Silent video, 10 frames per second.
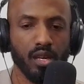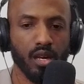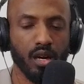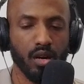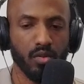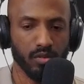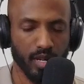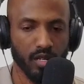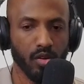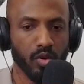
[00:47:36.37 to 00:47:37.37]
one of
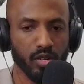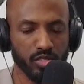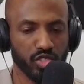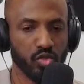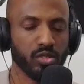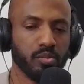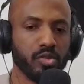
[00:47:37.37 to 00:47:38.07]
my coworkers, Jordan